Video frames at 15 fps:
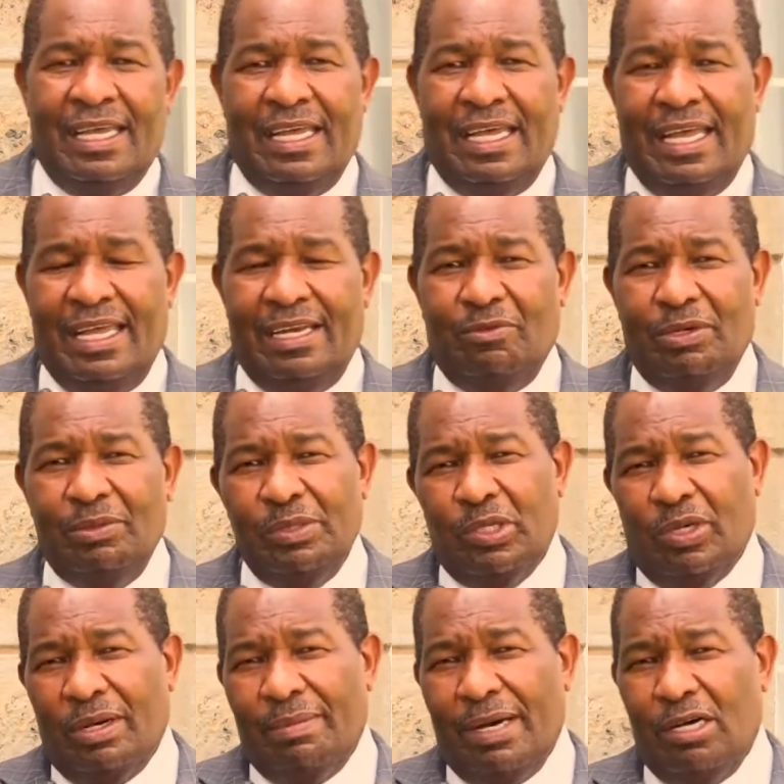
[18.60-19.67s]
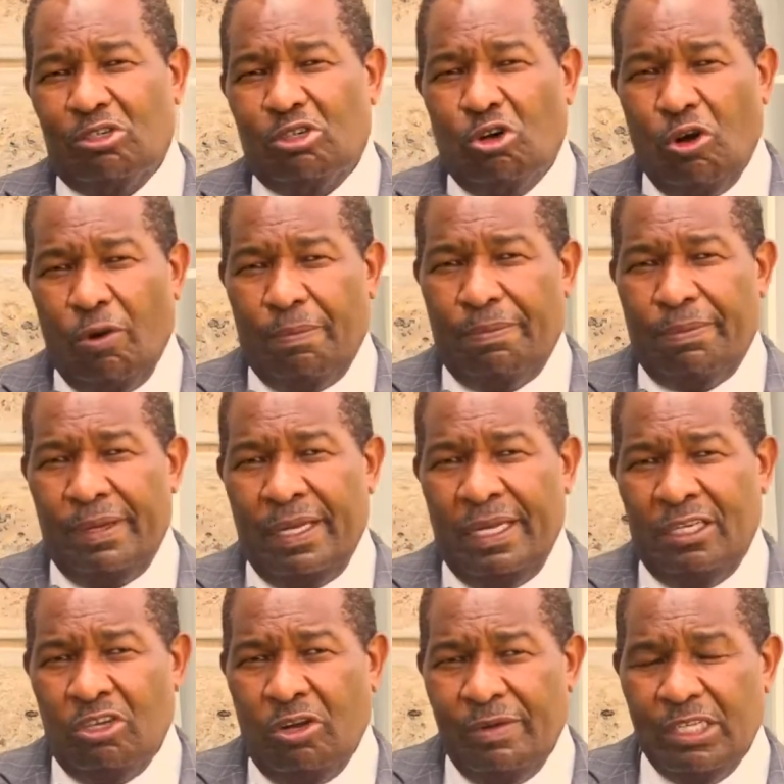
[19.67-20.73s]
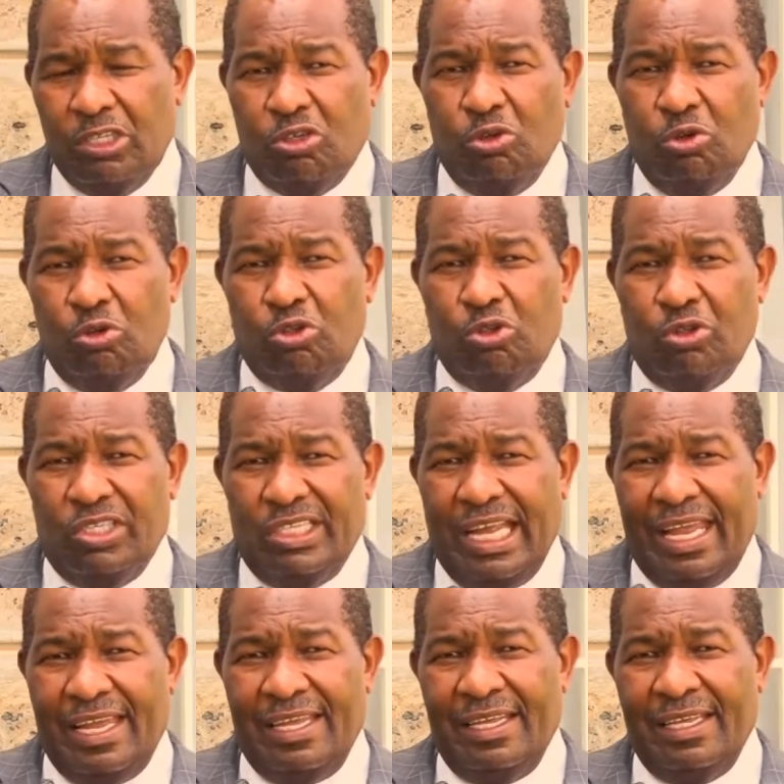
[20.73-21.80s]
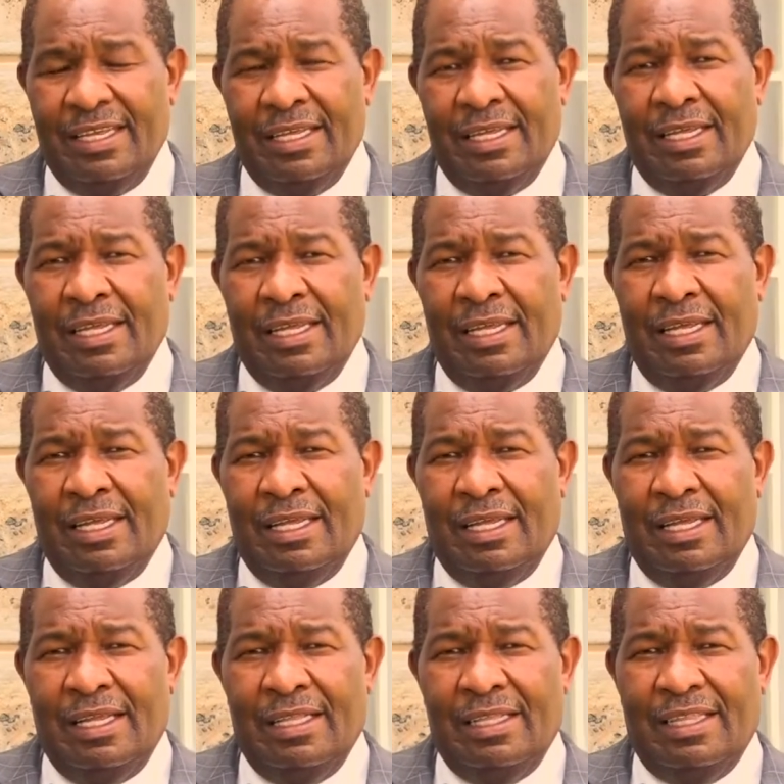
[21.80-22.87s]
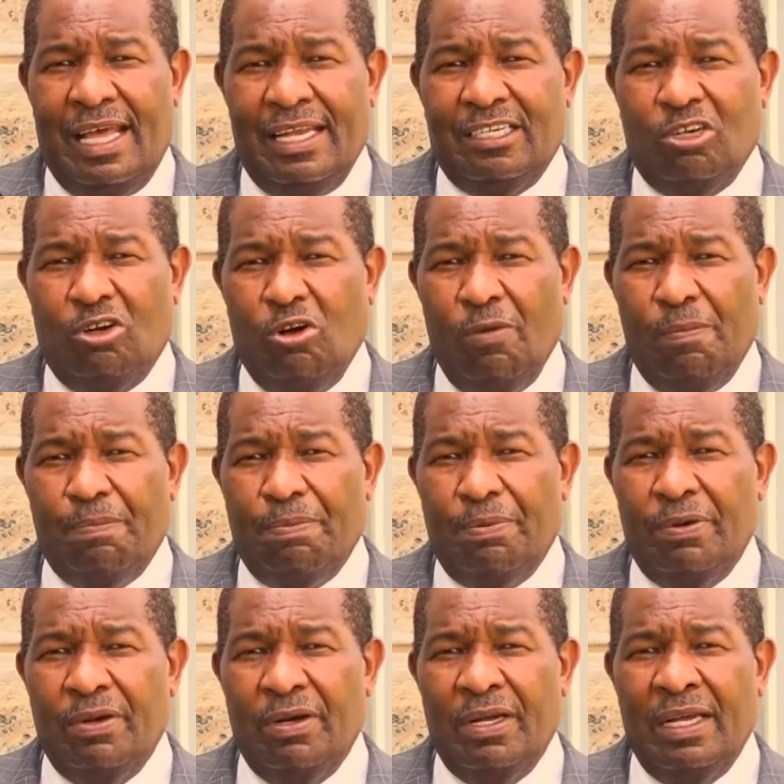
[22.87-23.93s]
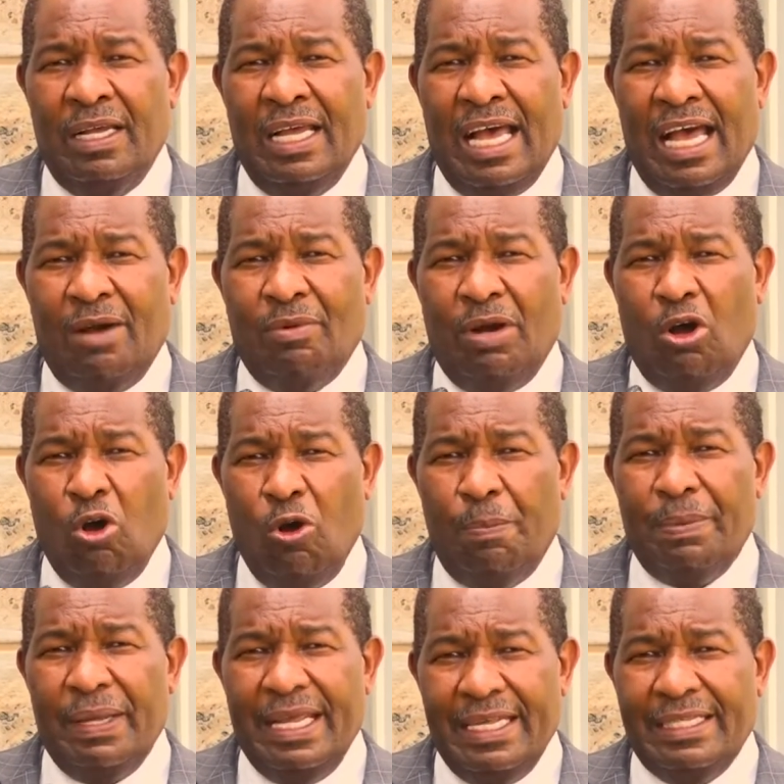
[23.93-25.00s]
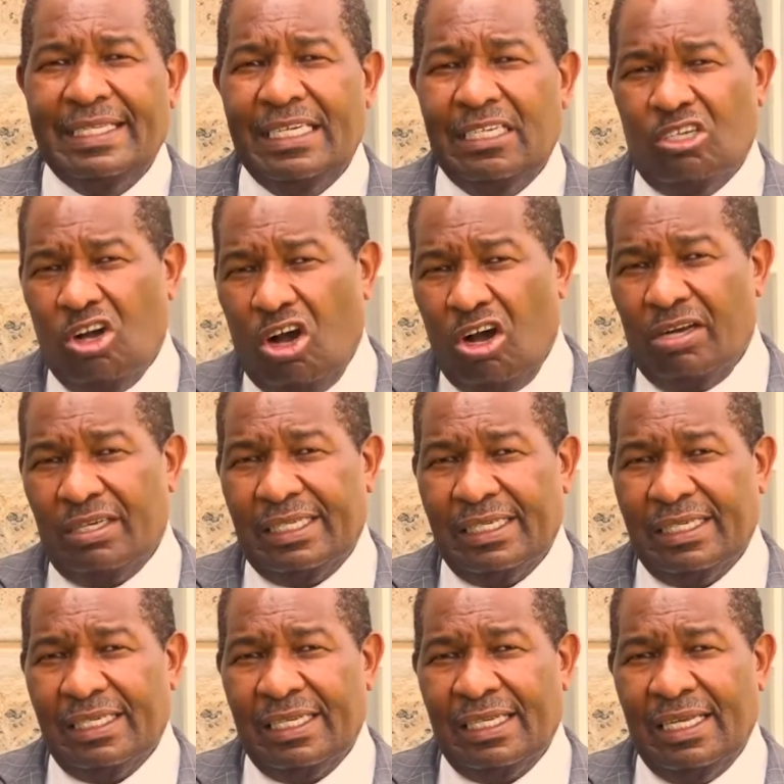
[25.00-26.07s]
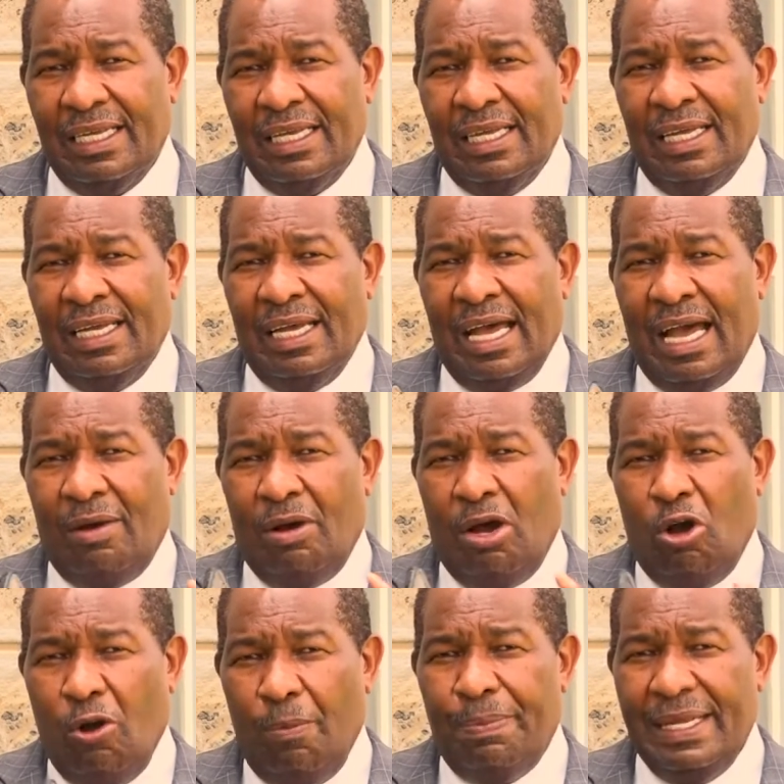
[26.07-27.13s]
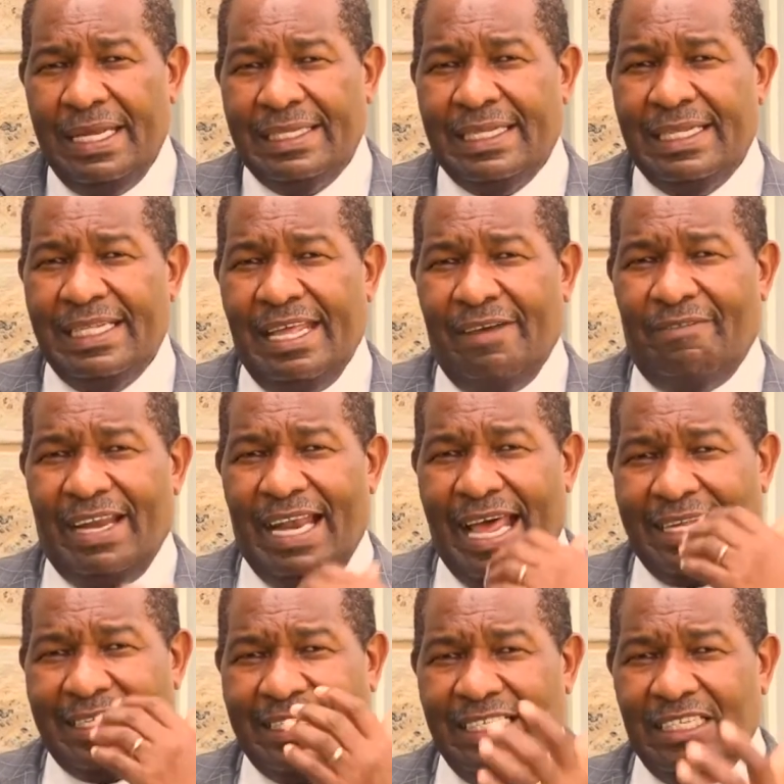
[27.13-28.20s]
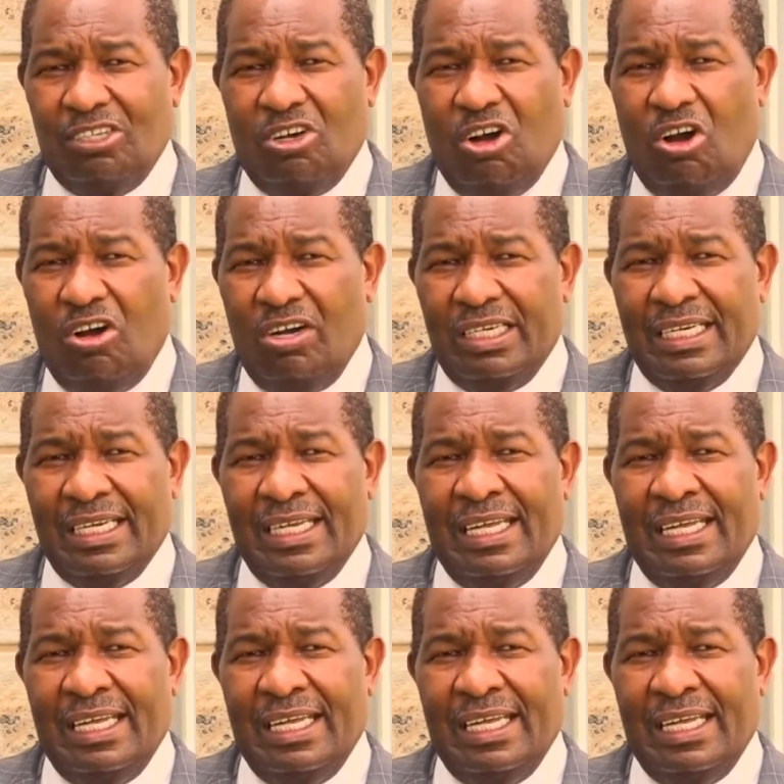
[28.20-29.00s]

And when we talk about hope, it's always good to say that hope, our hope is in God. Our hope is in the everlasting God,